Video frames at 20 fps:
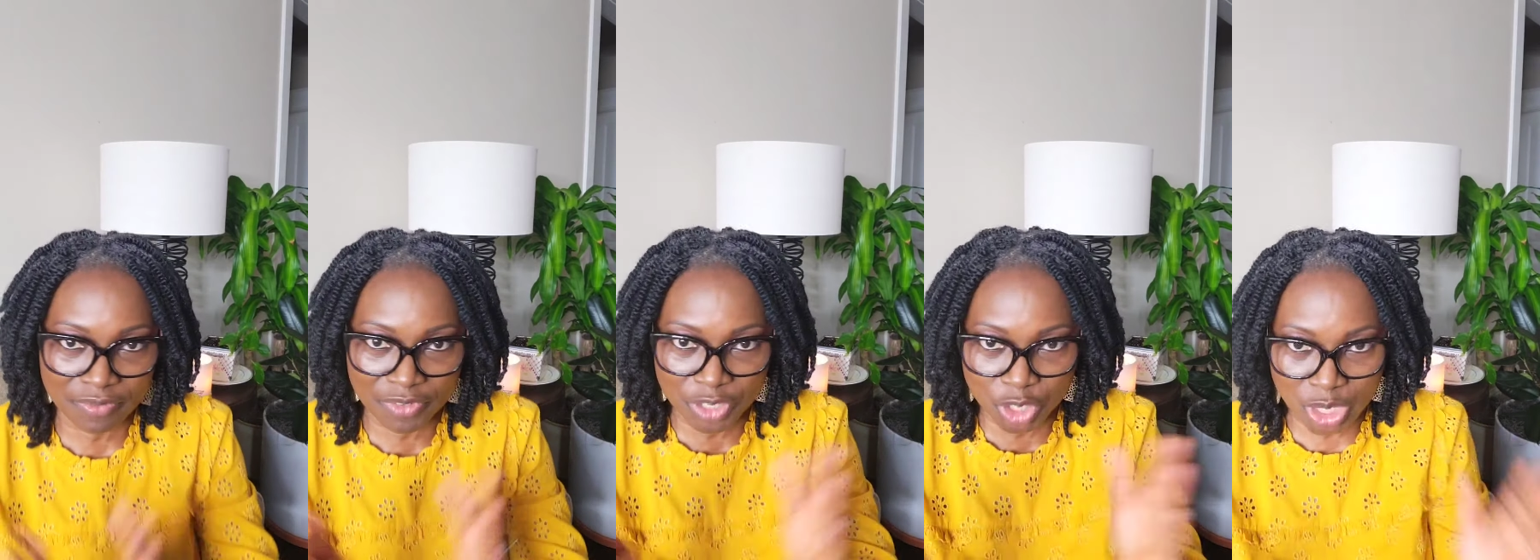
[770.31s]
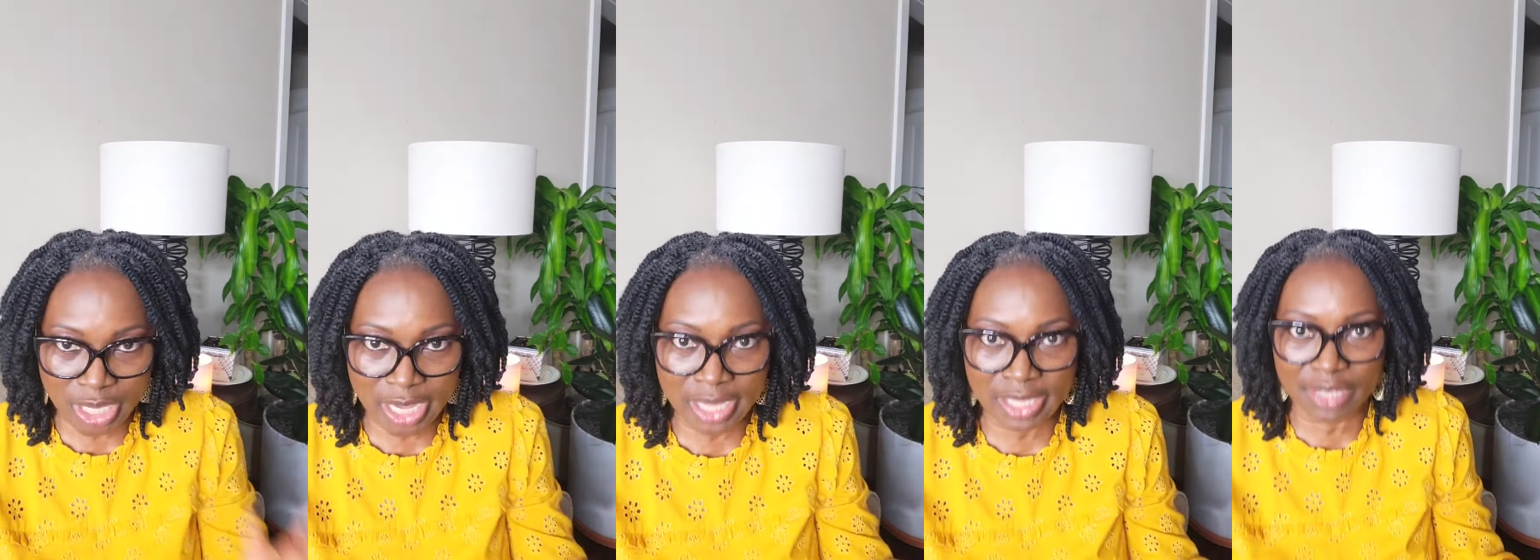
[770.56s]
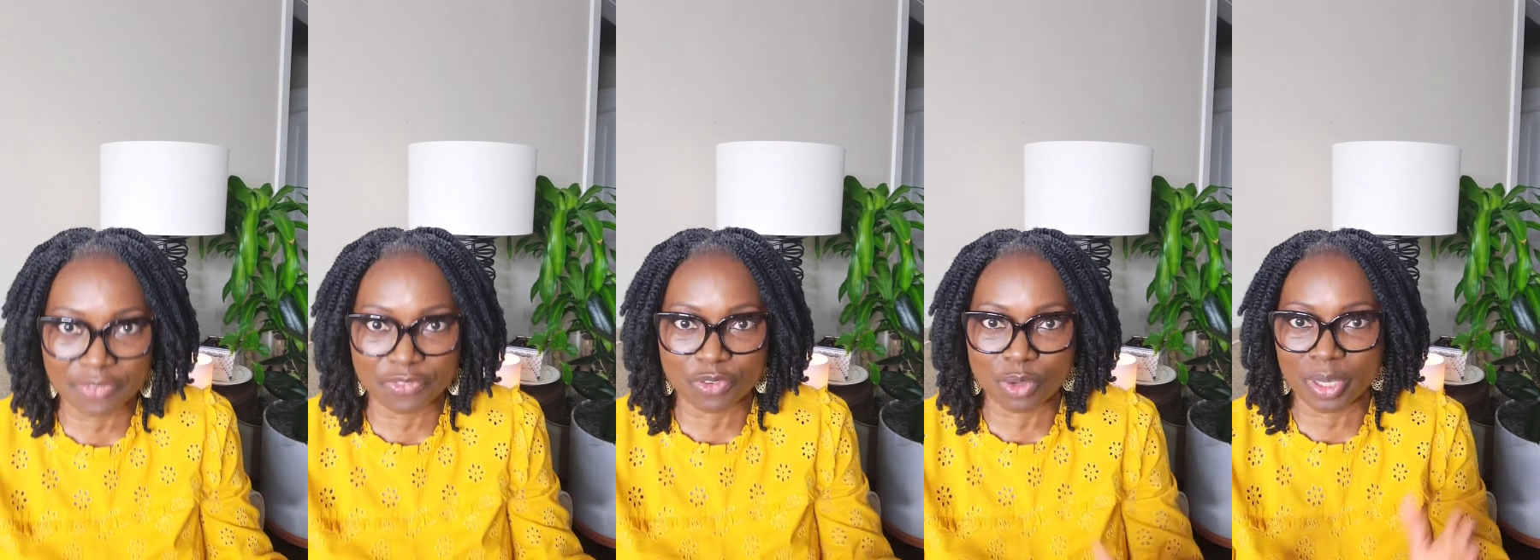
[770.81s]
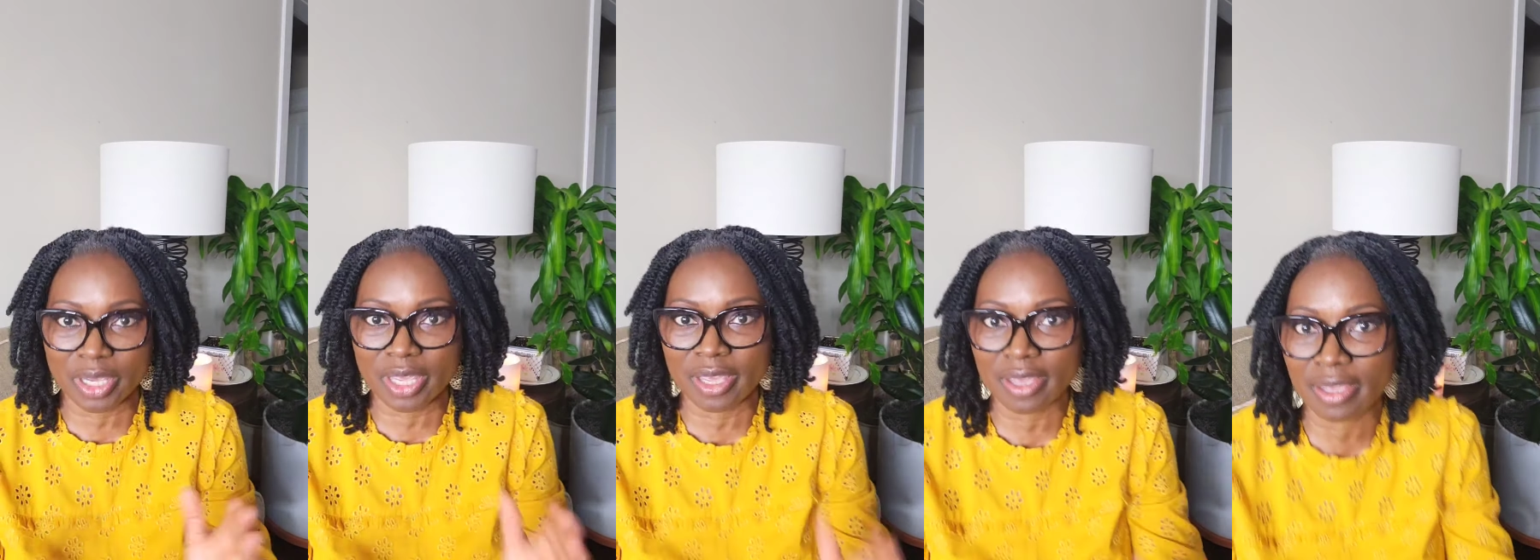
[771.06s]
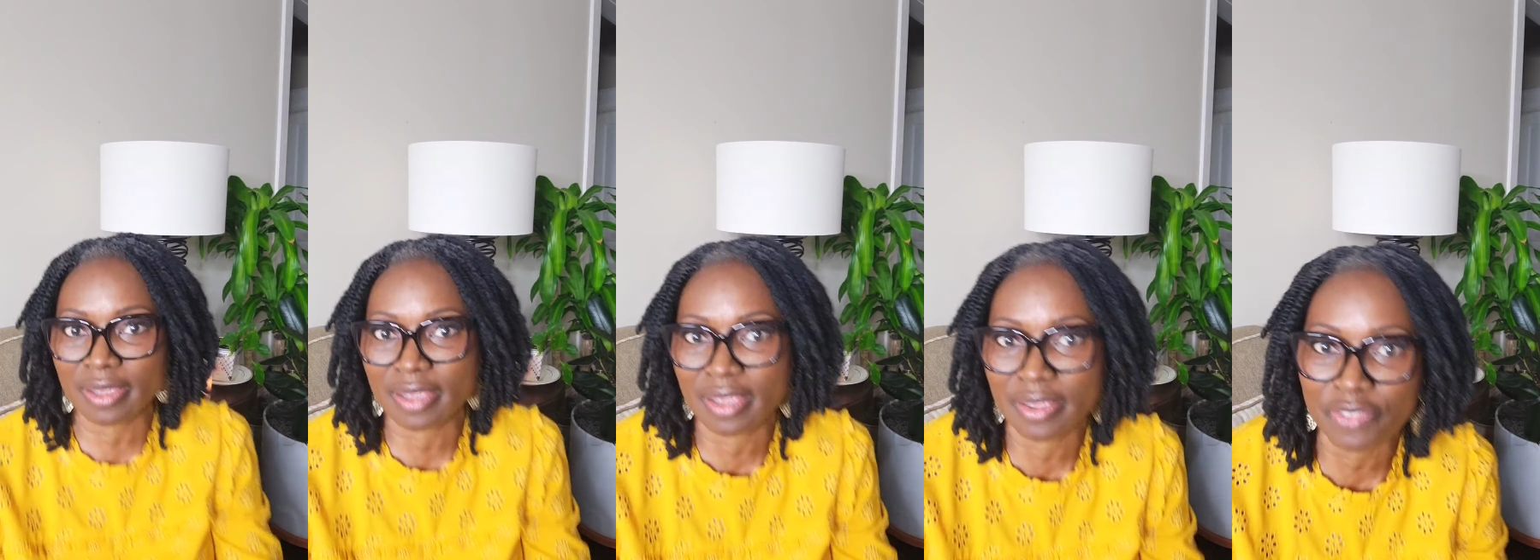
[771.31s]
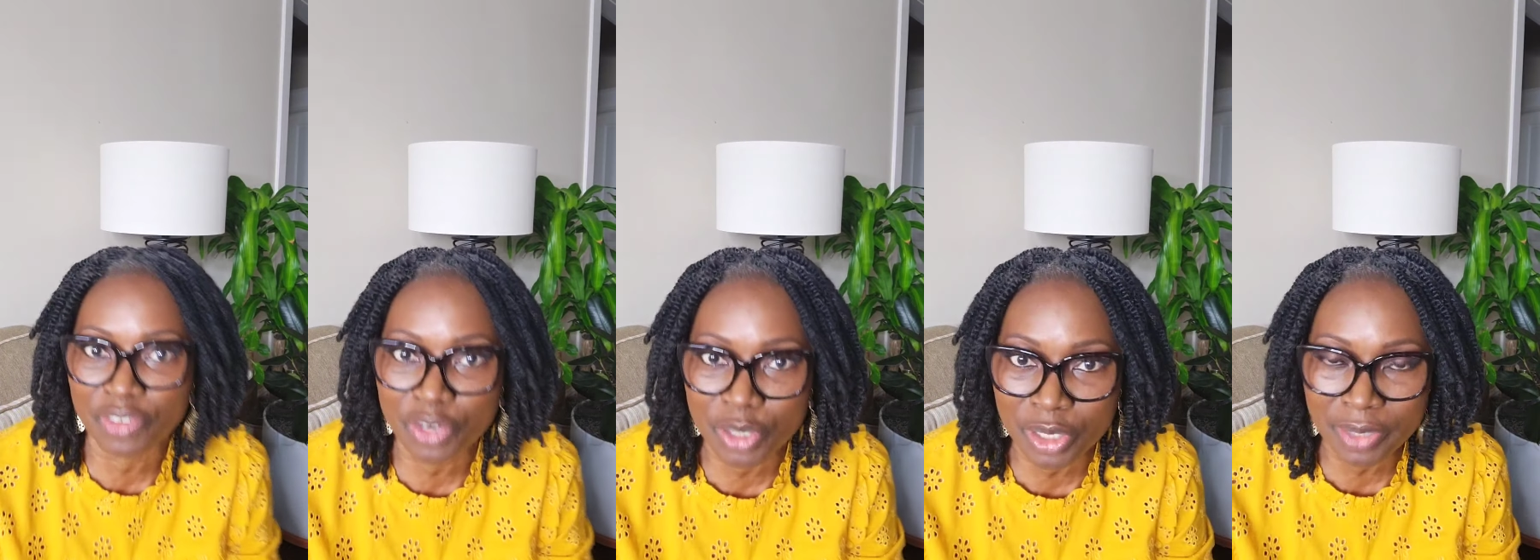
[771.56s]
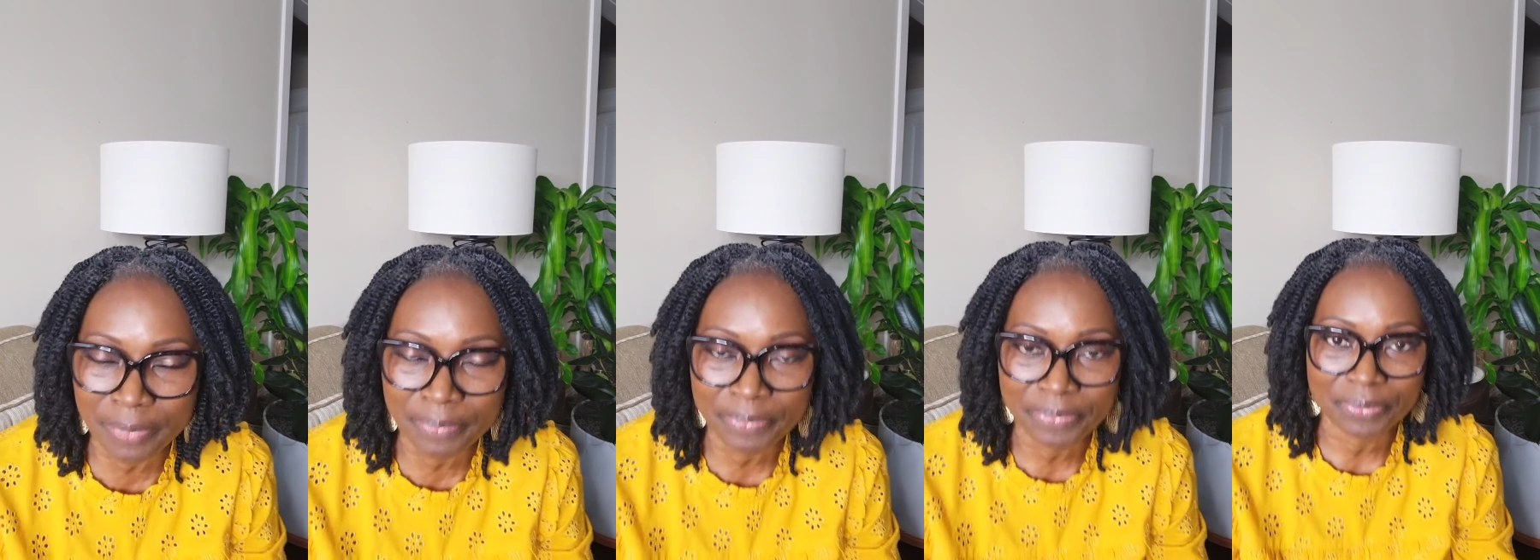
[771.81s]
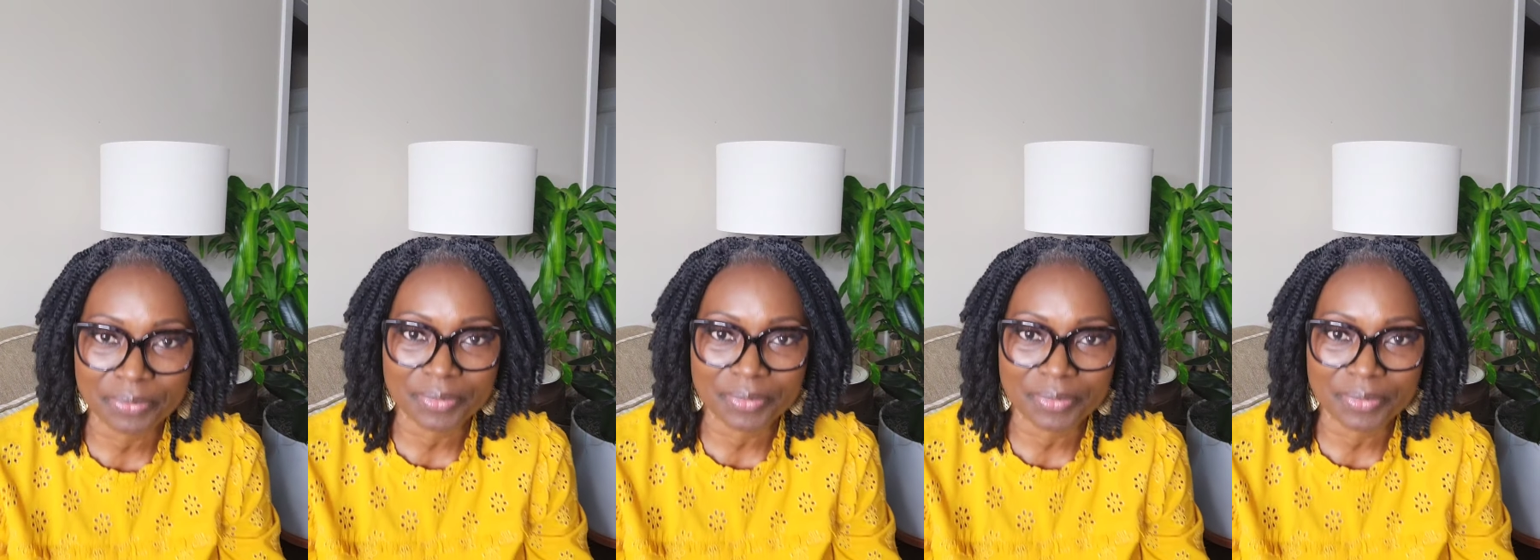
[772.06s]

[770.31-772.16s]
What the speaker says: a child, if you're a caregiver,